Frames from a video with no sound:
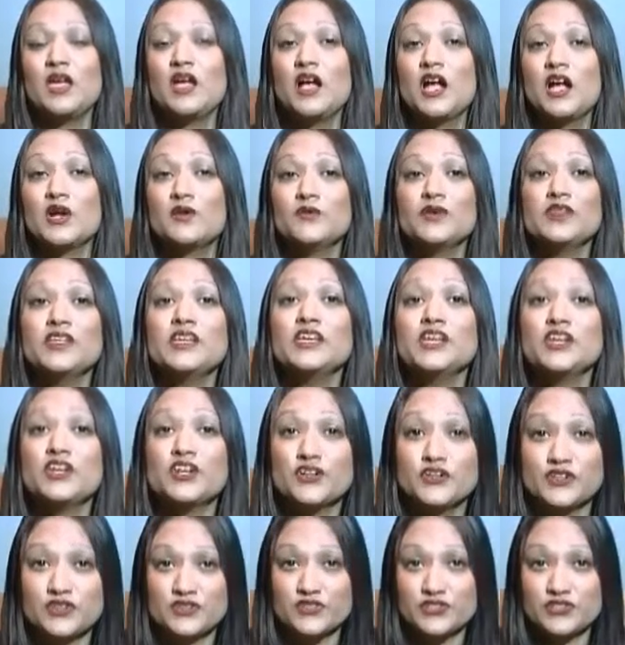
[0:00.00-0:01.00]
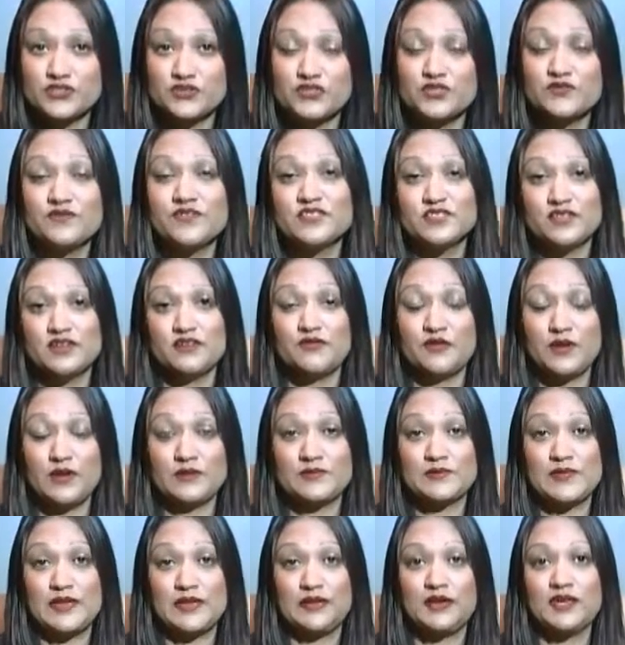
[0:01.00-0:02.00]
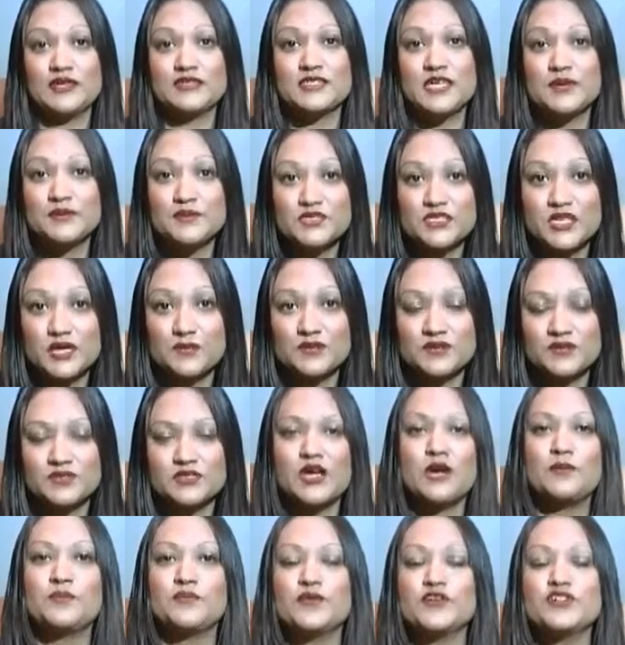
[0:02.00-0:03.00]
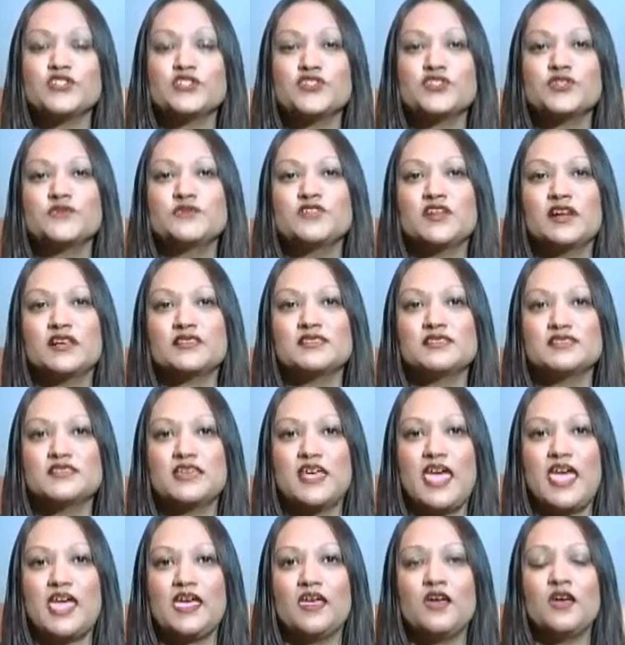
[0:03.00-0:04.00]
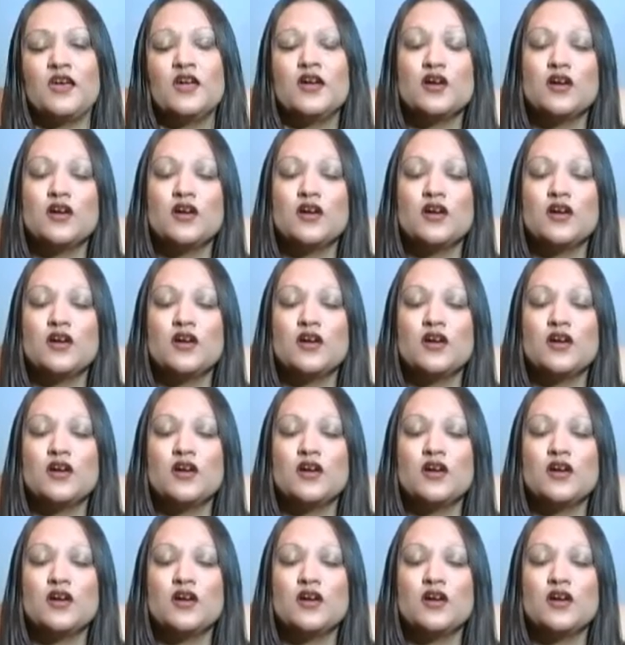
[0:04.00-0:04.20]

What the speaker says: I really encourage you to visit our website at www.bridgegroup.ca